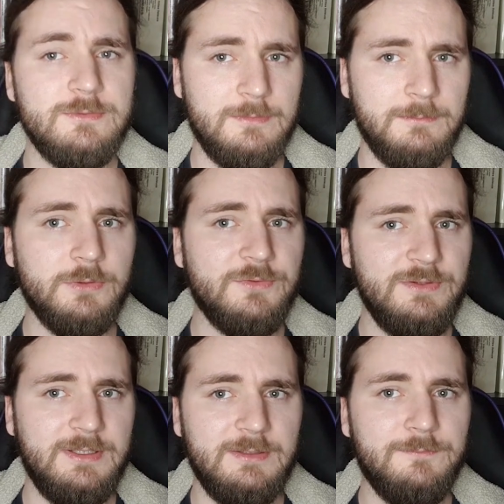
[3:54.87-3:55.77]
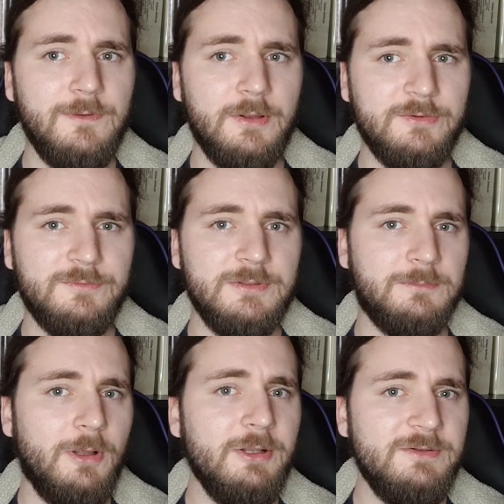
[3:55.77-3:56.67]
mostly philosophy or
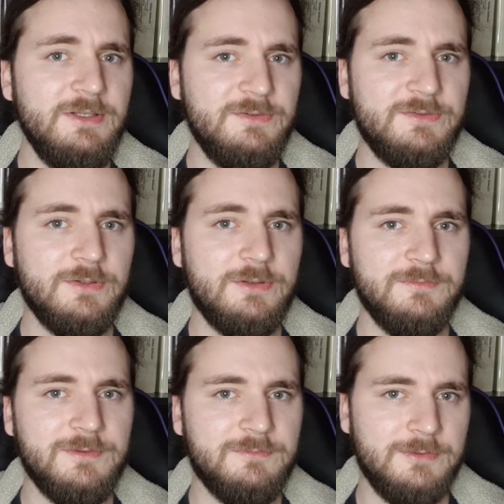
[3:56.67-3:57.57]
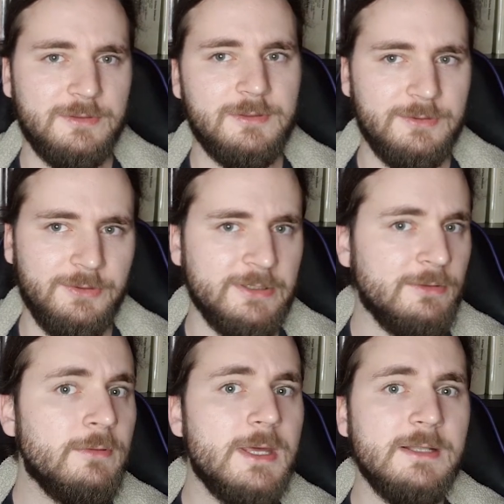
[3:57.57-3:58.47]
politics, so if you're not
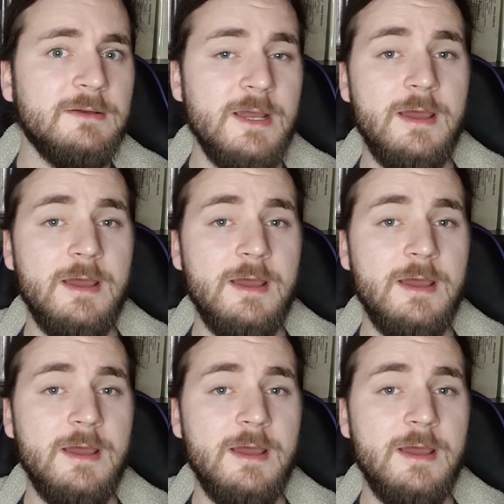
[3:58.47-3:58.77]
into that,